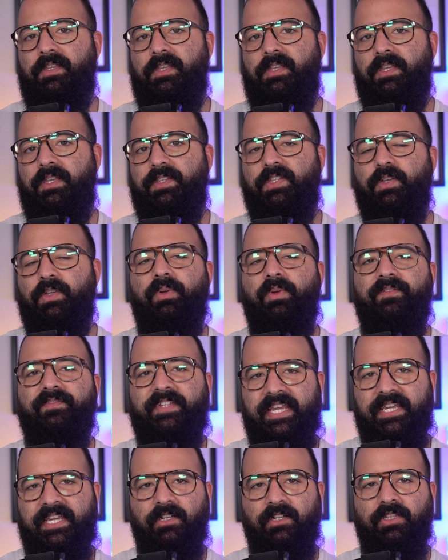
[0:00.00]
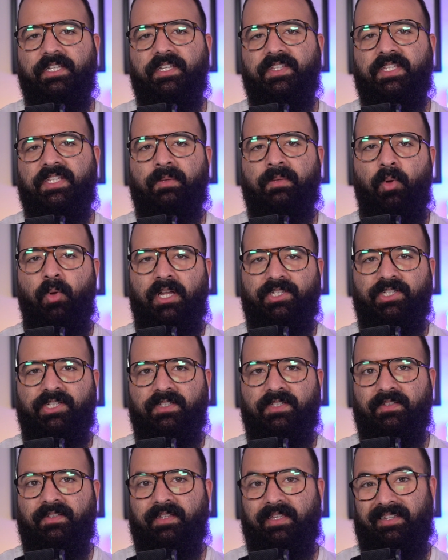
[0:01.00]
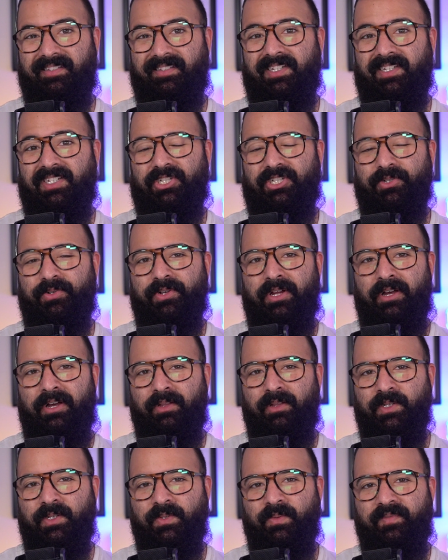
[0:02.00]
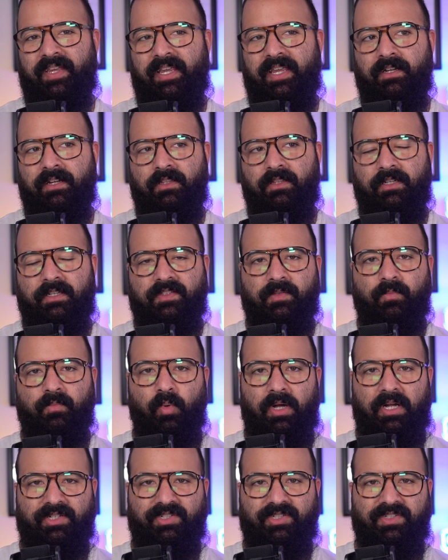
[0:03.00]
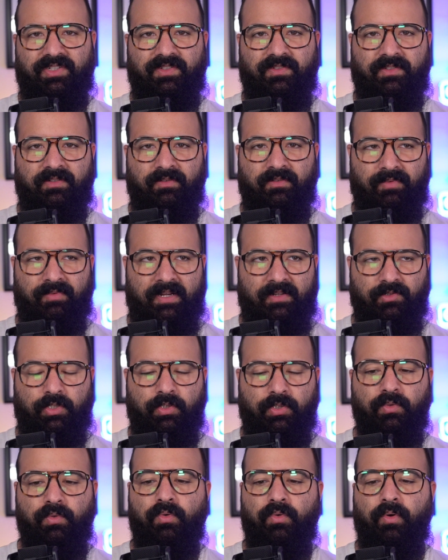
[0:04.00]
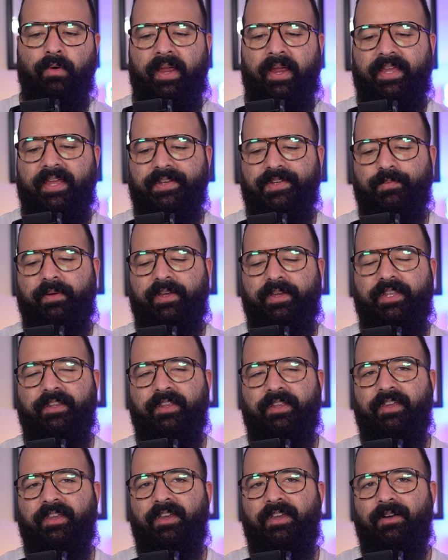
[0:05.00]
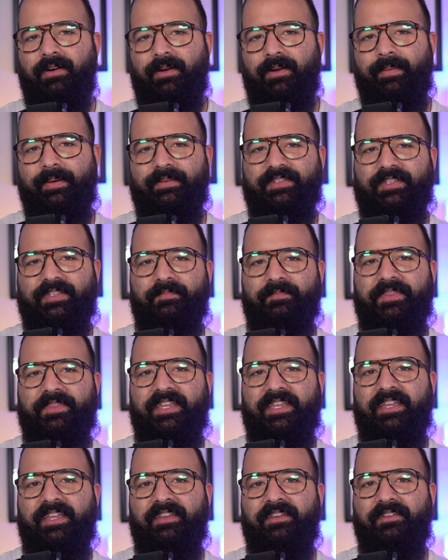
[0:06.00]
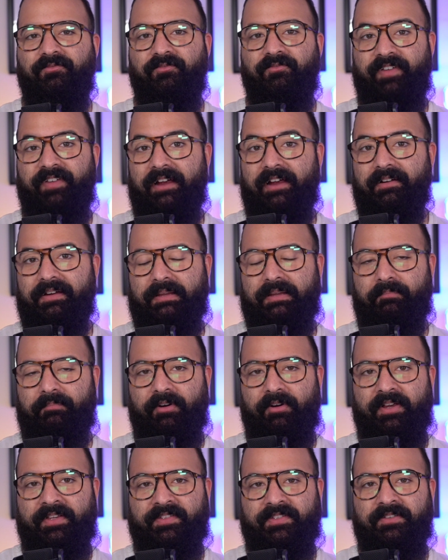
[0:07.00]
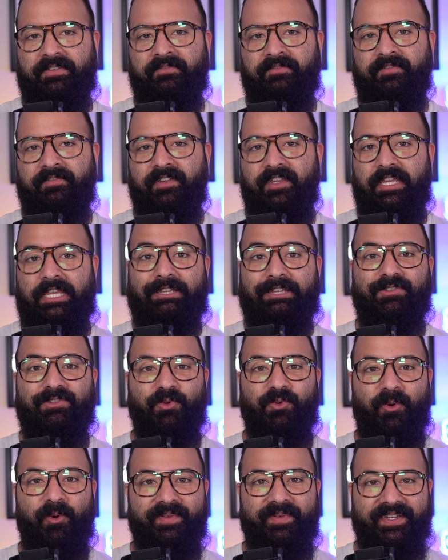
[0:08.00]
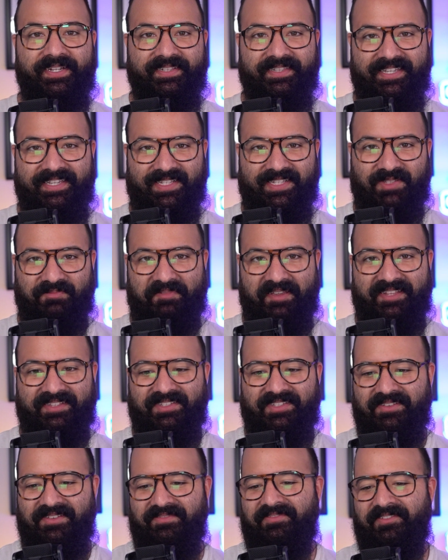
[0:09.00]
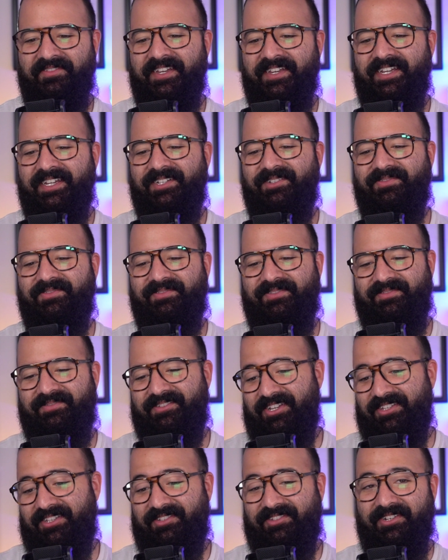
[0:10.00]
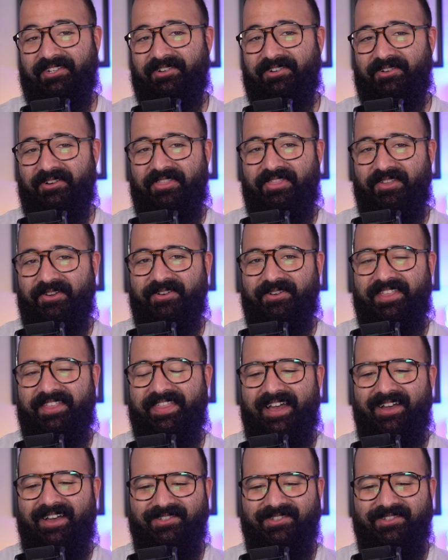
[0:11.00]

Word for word: So we've taken a look at some watches like $600, we've taken a look at some watches around $2 grand, but what about something very impressive, exorbitantly expensive, just under $30,000,